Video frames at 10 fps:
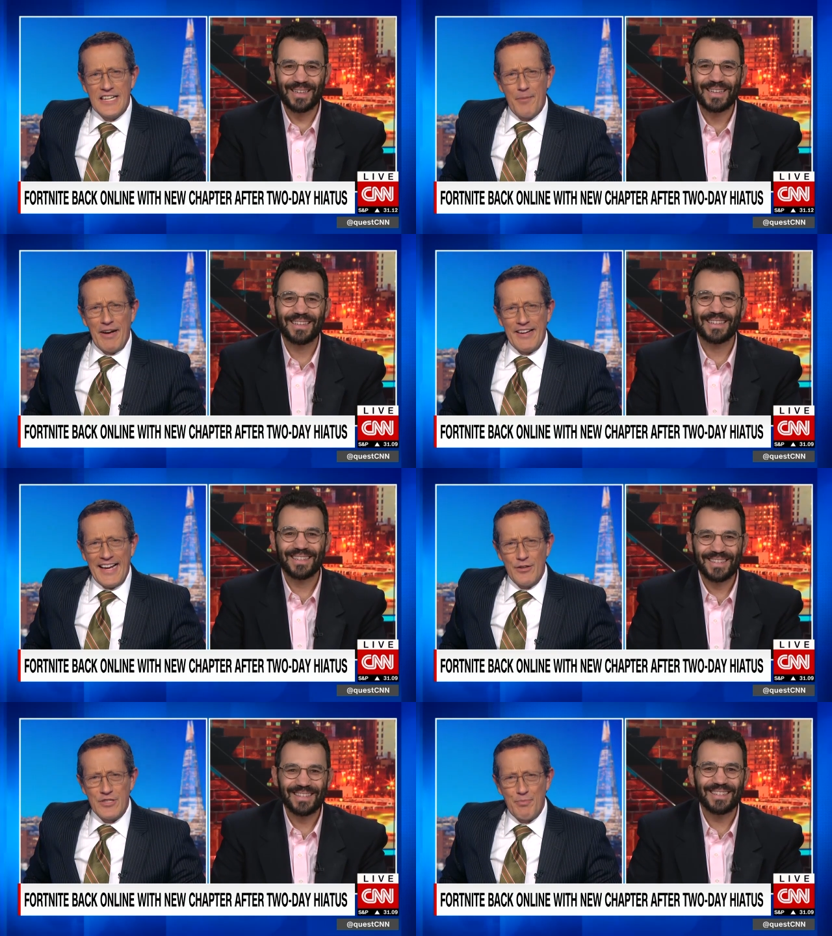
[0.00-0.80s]
Speaker 1: about
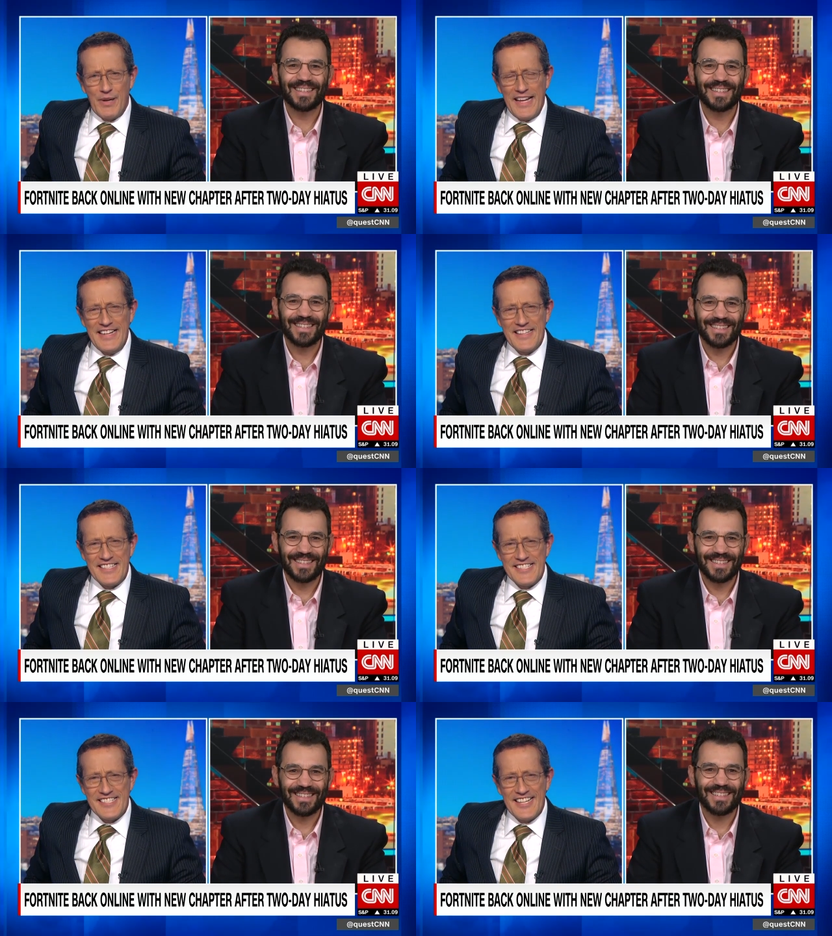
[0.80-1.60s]
how to play
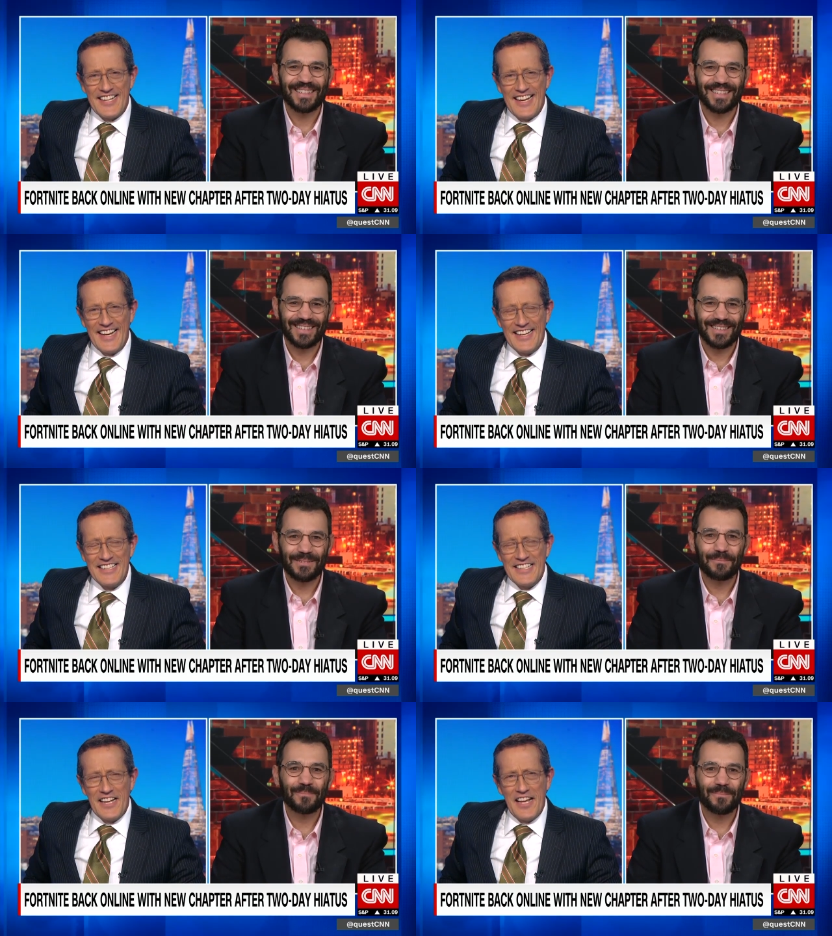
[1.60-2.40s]
this uh,
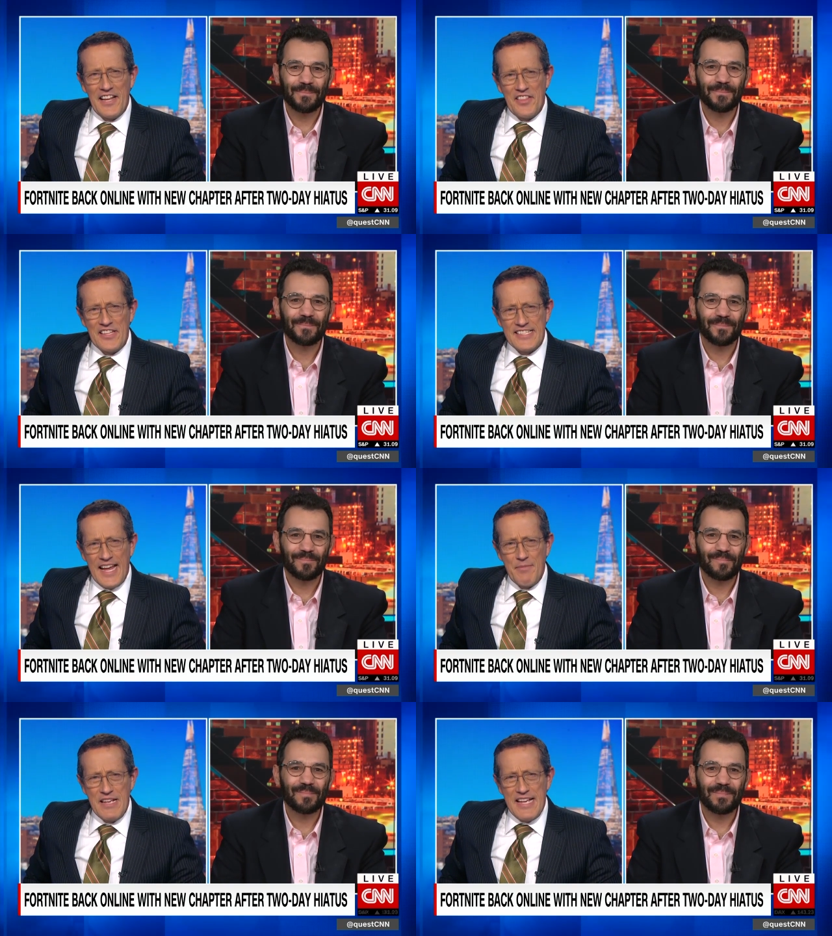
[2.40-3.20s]
uh, this game.